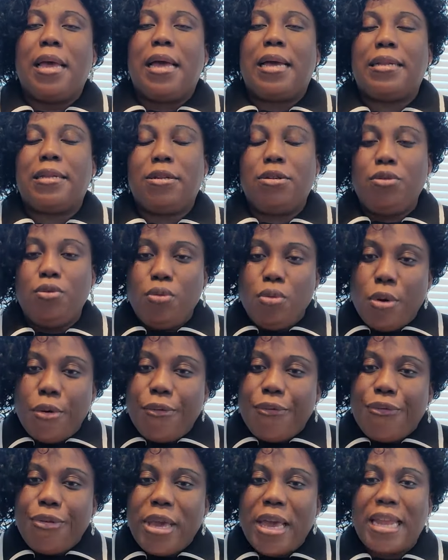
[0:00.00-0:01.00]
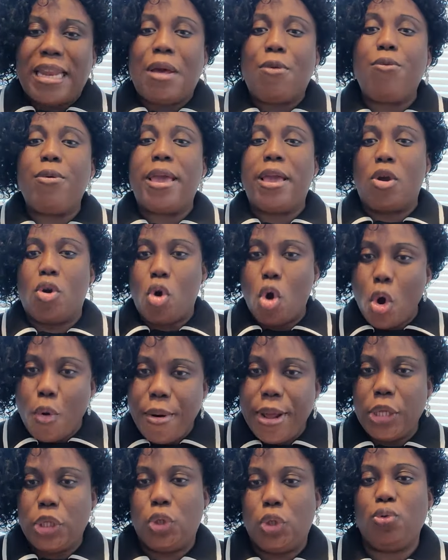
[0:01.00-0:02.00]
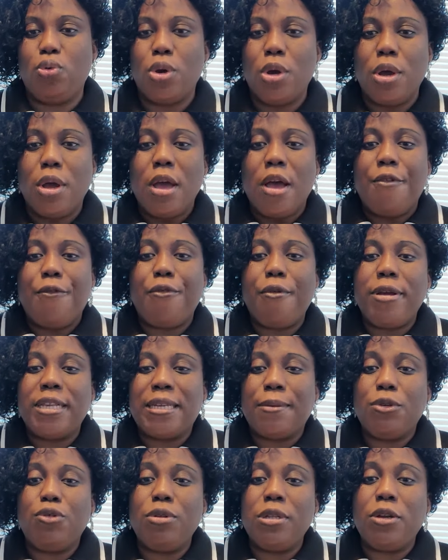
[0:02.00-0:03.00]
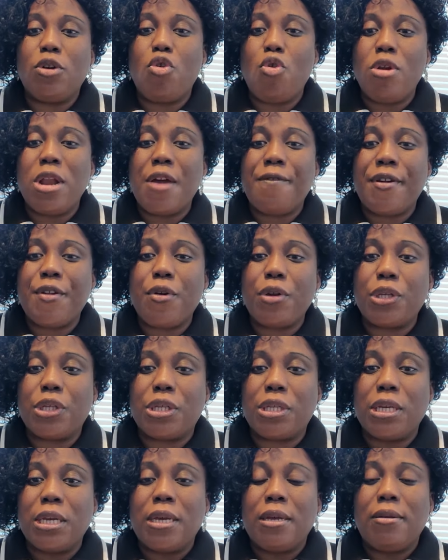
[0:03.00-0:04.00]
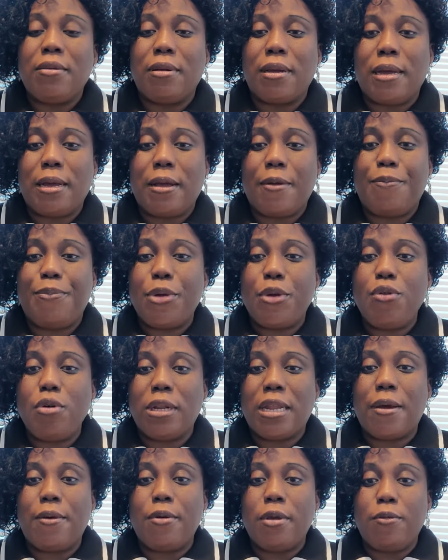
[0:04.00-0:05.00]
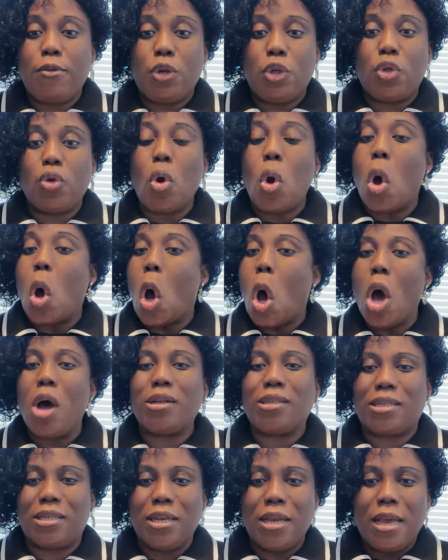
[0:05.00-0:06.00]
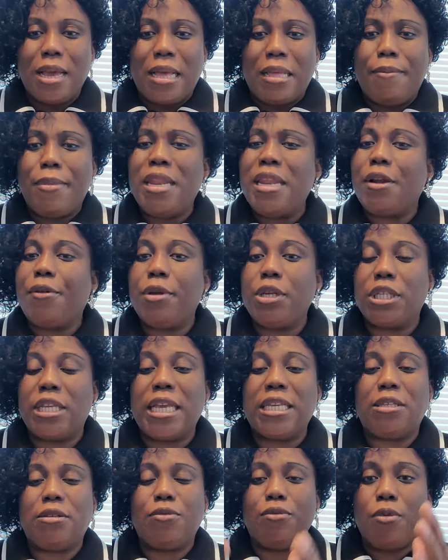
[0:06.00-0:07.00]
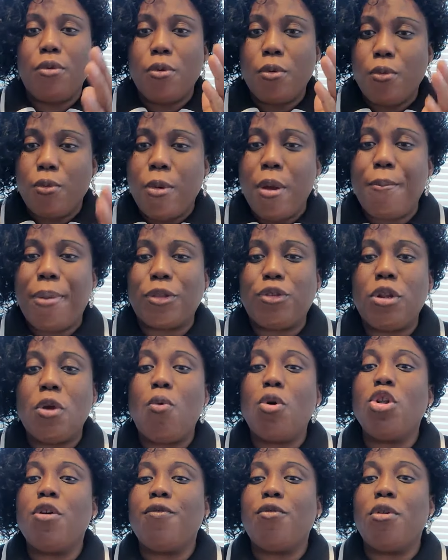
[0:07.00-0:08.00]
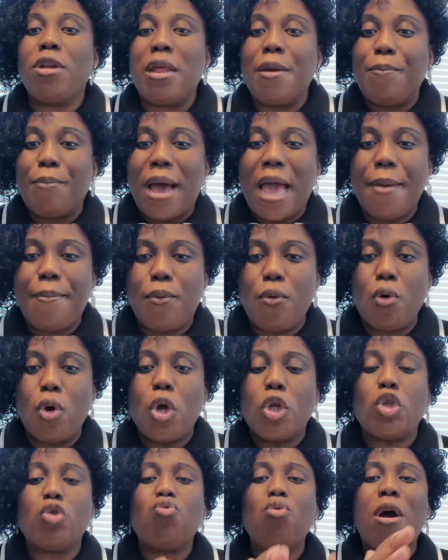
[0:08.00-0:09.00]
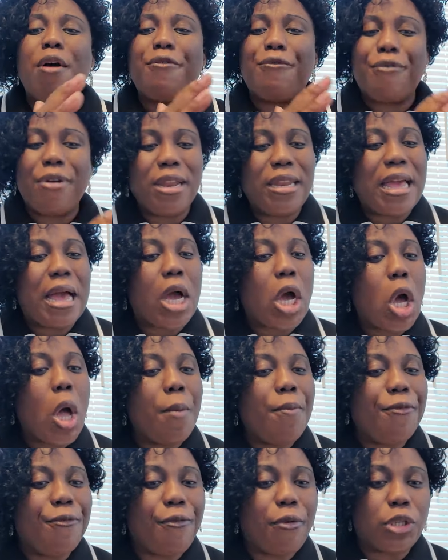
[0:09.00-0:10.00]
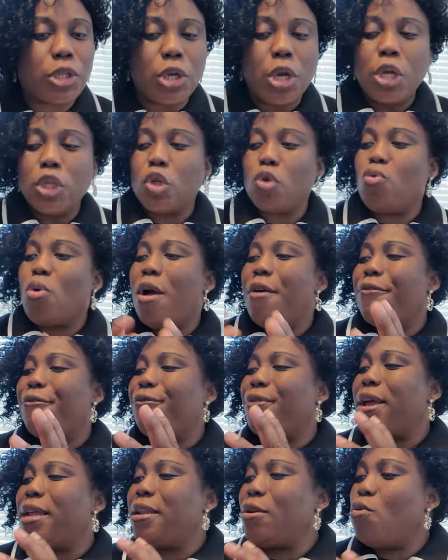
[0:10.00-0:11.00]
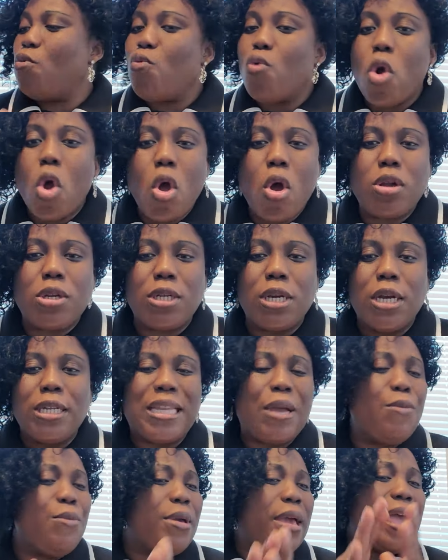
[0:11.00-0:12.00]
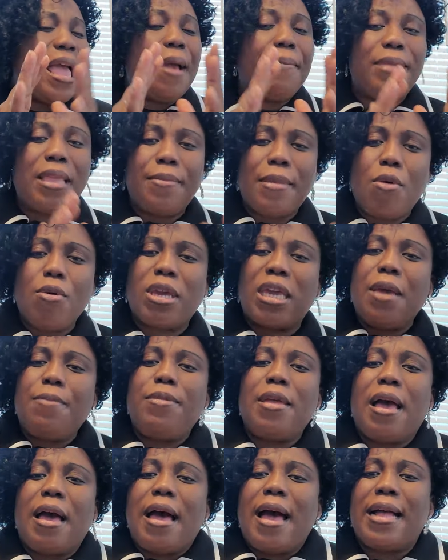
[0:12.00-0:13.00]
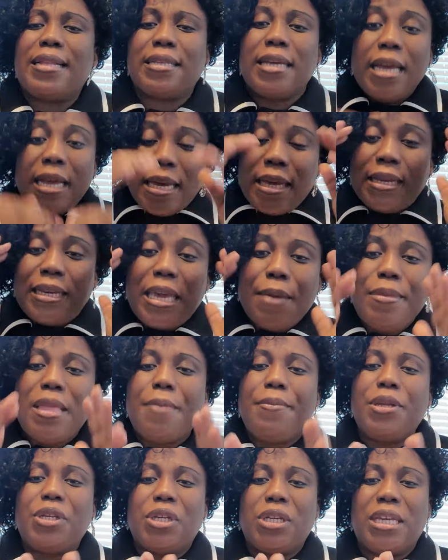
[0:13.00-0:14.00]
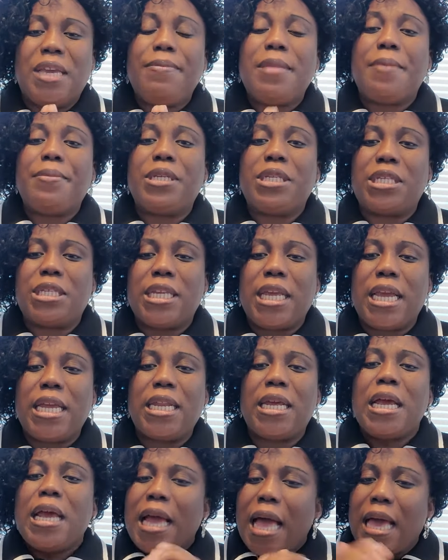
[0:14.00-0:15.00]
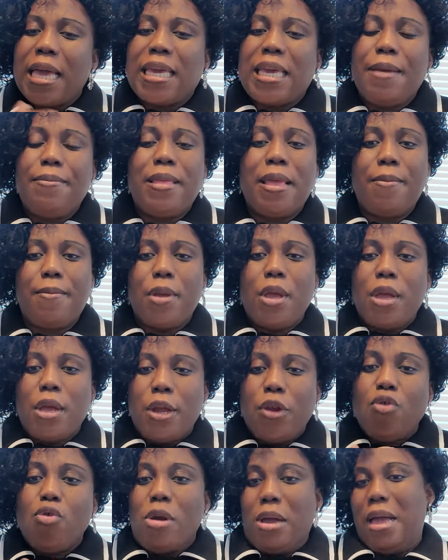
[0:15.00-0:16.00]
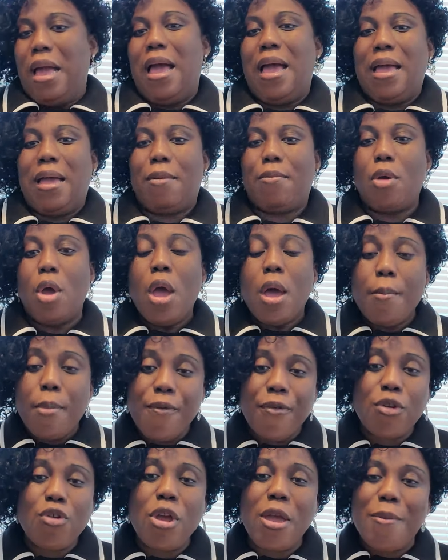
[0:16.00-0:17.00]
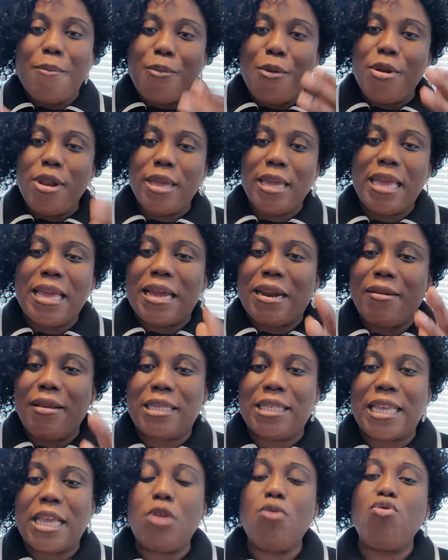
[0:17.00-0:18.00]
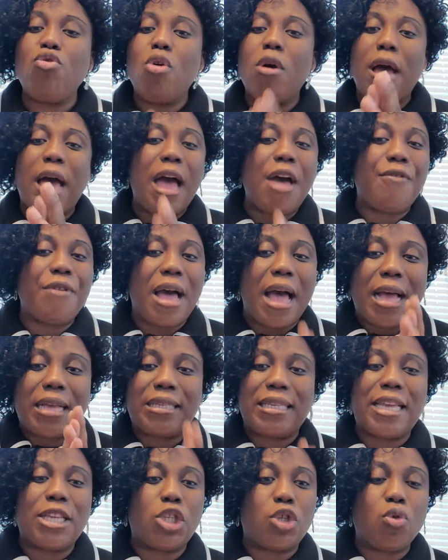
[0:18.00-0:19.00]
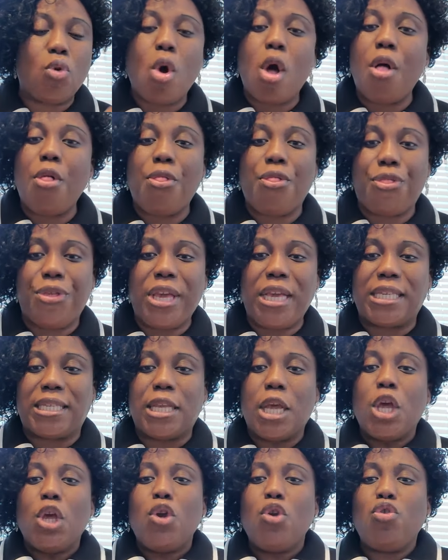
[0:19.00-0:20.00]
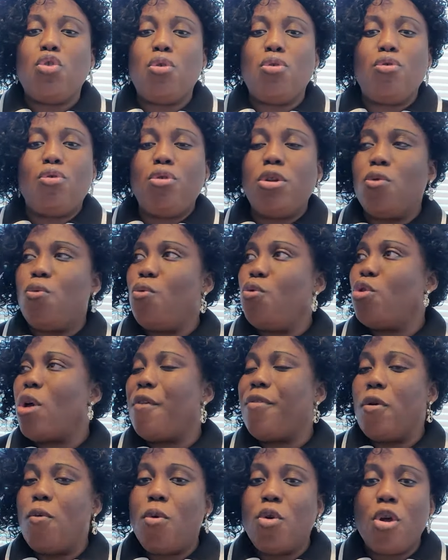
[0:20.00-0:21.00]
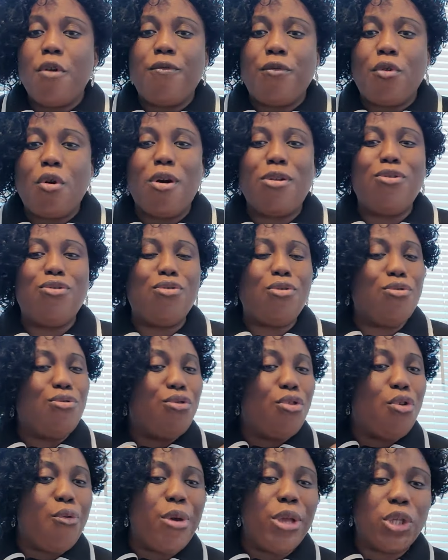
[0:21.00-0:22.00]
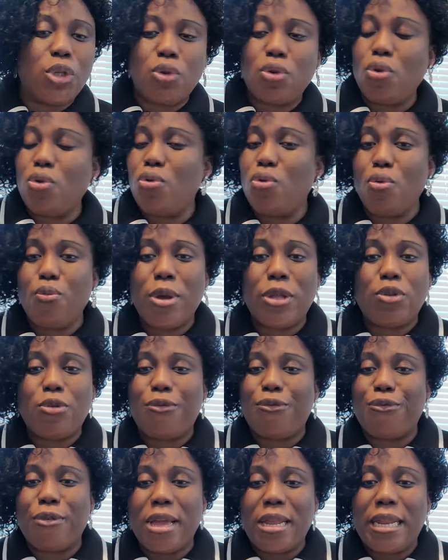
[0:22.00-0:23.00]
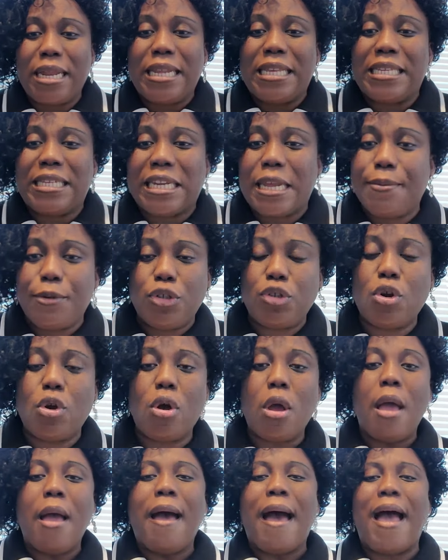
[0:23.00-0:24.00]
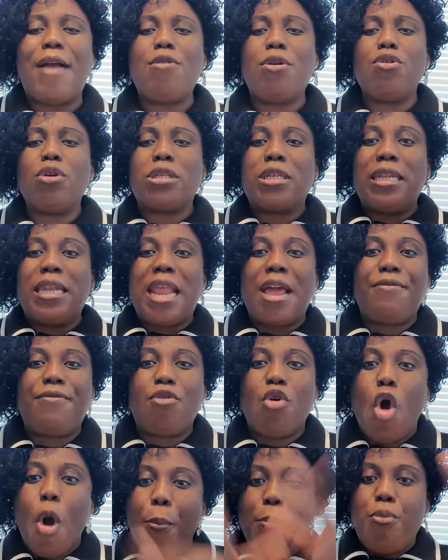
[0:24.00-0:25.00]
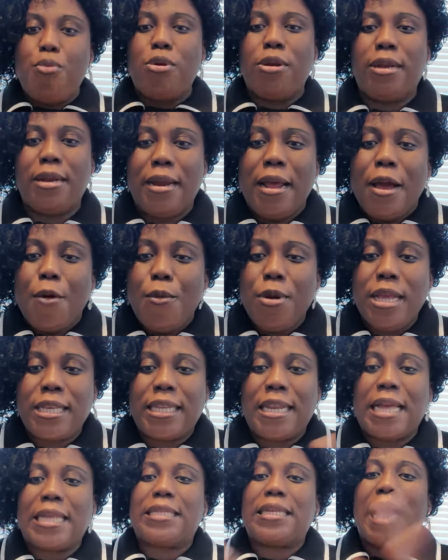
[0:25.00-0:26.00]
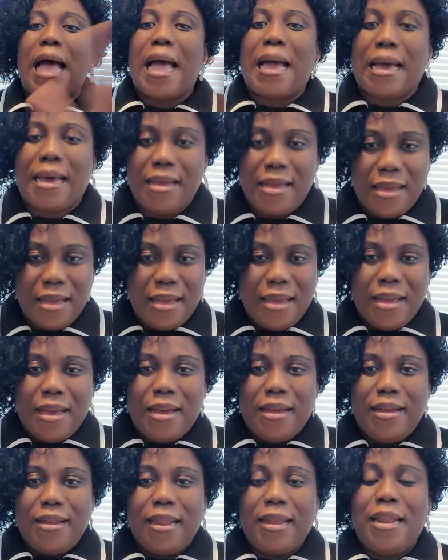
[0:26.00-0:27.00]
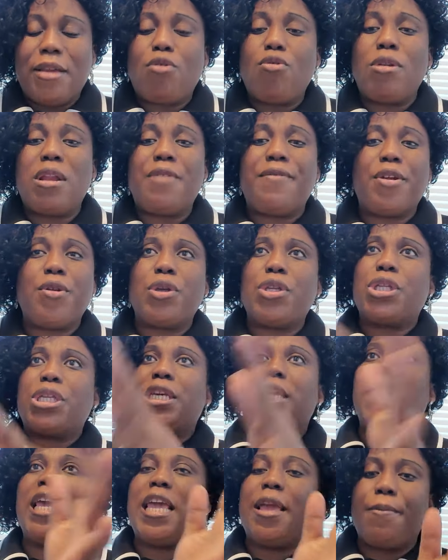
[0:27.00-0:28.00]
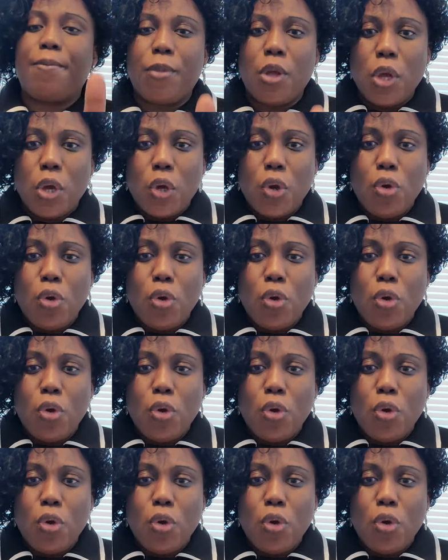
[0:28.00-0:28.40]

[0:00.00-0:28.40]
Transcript: And you know, fear, and that will encourage you. For example, during the coronavirus period, it was so hot, many Christians went back to the Word of God, the Bible, to go and find their comfort, to go and find a word that will help them, that will keep their heart, keep them sane, and keep them, you know, calm. But if you're not a born-again Christian, you don't have access to all this. You don't know the Word of God, you don't know it, you don't know where to find any scripture, and you're just left open when there's an attack, like the coronavirus came.